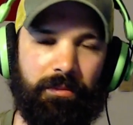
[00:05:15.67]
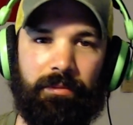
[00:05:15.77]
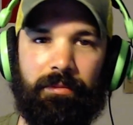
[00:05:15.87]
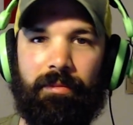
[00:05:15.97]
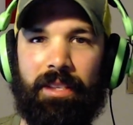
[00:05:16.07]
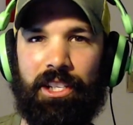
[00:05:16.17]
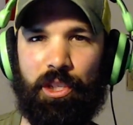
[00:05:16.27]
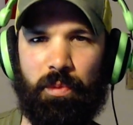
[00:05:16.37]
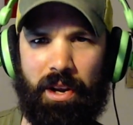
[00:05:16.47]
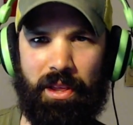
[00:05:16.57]
it's just one
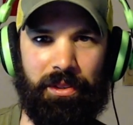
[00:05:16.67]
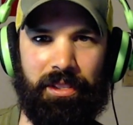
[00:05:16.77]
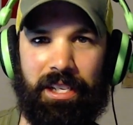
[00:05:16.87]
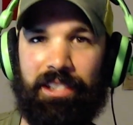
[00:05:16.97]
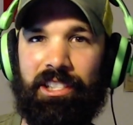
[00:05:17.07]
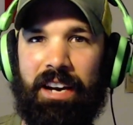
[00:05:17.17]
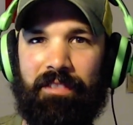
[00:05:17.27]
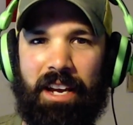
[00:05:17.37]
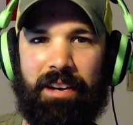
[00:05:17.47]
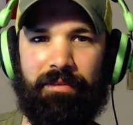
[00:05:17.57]
of those things that you have to kind
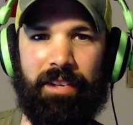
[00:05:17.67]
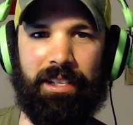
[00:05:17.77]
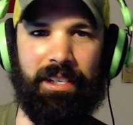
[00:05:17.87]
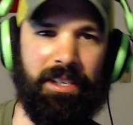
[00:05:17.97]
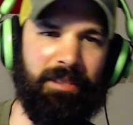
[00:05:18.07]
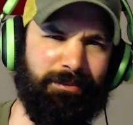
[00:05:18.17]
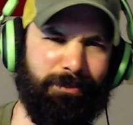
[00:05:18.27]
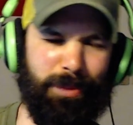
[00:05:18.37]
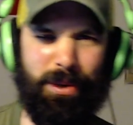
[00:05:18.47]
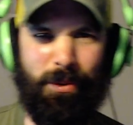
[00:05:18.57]
of like be
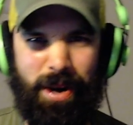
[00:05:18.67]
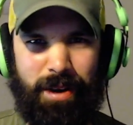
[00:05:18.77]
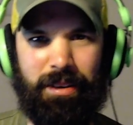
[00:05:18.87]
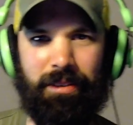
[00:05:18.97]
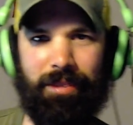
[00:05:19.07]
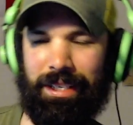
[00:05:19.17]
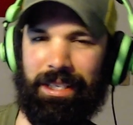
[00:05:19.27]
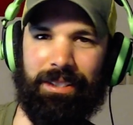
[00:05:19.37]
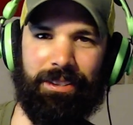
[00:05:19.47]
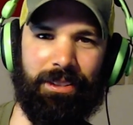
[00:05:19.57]
aware of, I guess.
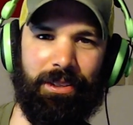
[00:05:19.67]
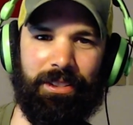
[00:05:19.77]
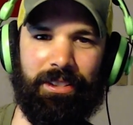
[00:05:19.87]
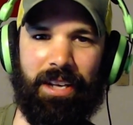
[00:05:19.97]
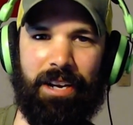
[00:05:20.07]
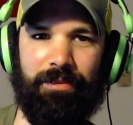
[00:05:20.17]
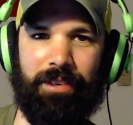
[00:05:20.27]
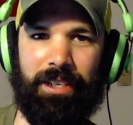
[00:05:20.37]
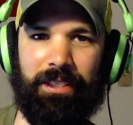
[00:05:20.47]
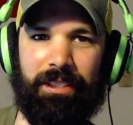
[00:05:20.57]
So it's kind of
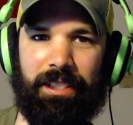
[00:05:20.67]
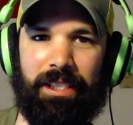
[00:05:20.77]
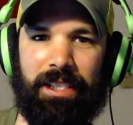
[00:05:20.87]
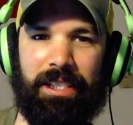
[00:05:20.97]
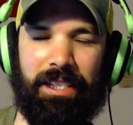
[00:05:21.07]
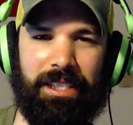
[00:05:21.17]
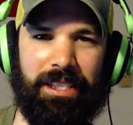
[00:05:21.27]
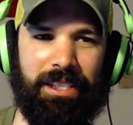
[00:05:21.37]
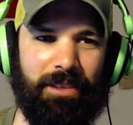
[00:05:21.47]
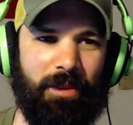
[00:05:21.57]

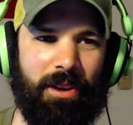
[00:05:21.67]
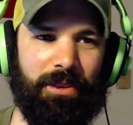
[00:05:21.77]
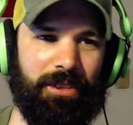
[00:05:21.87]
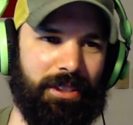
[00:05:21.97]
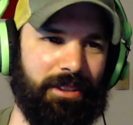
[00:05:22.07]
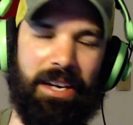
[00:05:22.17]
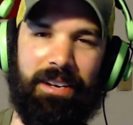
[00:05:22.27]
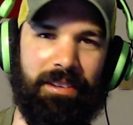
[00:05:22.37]
it's one of those things. I don't know.